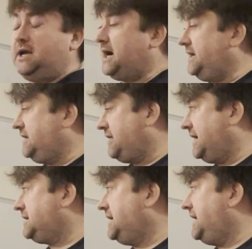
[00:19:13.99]
And in
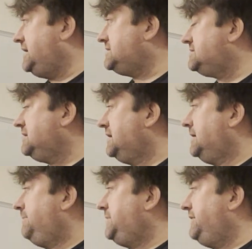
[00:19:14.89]
that case,
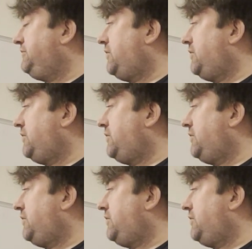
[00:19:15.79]
if